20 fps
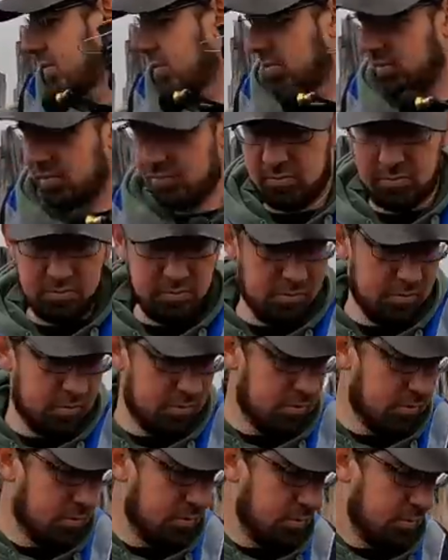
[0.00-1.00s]

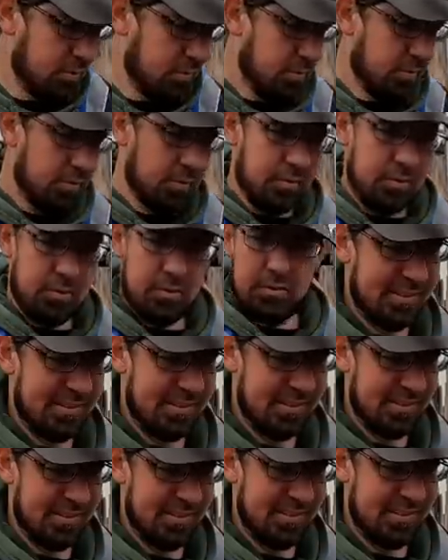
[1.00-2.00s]

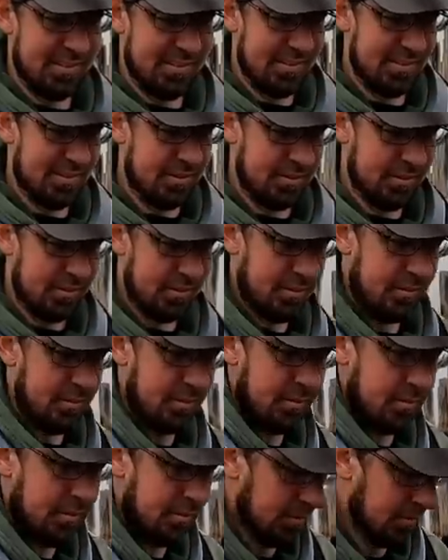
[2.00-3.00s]

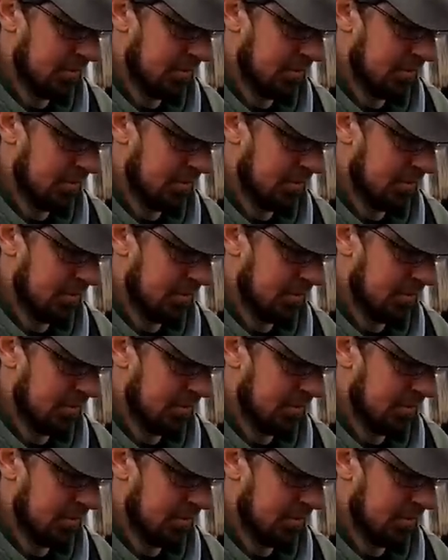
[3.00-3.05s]
(silence)